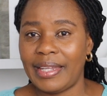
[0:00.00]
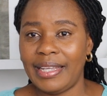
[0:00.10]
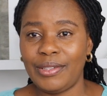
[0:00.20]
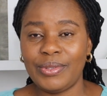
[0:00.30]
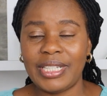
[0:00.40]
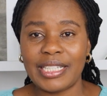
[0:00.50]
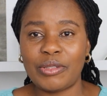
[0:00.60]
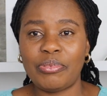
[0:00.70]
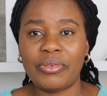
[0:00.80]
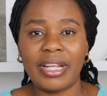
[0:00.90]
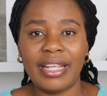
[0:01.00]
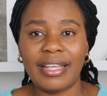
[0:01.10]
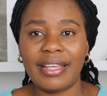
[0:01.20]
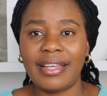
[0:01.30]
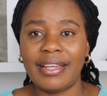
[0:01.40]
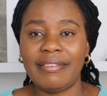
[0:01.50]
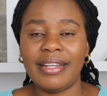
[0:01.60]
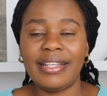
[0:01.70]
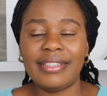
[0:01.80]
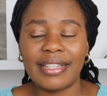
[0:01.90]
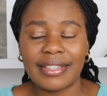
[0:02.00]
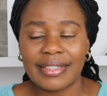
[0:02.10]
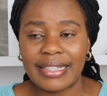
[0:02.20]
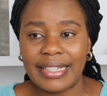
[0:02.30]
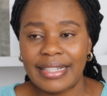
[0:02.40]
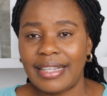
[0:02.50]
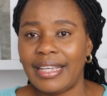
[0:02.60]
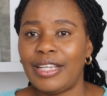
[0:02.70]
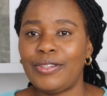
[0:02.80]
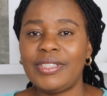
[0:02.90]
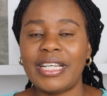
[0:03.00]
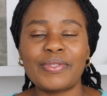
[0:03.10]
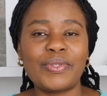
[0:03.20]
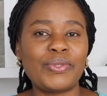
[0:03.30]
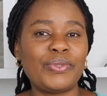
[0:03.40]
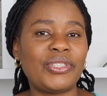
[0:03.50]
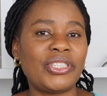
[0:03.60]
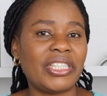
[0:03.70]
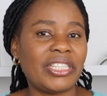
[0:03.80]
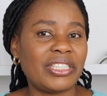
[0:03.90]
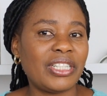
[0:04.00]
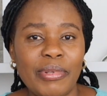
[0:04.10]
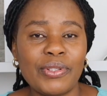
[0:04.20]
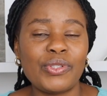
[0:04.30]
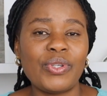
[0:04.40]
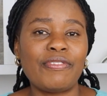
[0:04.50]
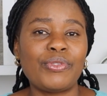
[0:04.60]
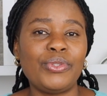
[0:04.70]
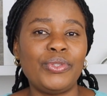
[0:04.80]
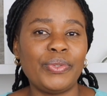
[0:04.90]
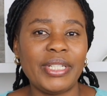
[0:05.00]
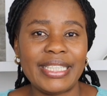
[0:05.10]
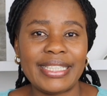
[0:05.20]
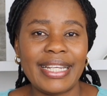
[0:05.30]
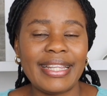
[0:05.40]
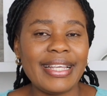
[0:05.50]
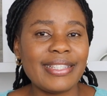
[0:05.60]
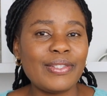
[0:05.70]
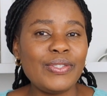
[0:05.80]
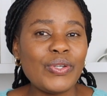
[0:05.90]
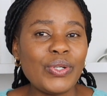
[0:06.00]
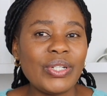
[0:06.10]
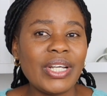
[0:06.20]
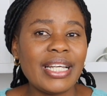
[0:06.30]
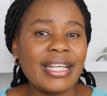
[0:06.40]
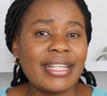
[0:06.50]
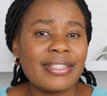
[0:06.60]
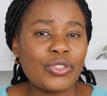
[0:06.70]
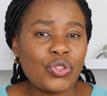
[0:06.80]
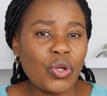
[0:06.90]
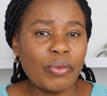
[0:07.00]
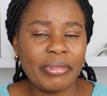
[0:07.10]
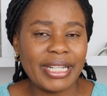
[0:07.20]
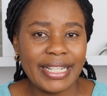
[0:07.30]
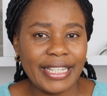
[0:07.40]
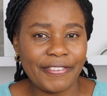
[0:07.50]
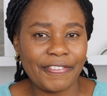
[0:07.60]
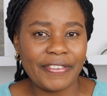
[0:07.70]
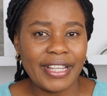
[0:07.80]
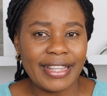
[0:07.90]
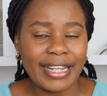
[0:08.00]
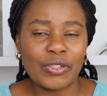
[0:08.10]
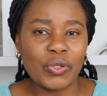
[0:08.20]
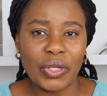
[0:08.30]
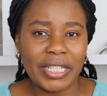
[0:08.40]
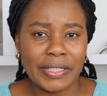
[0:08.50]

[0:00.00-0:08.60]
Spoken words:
and you're just praying religiously. You just go to church because you have to do it. There's no strong belief that God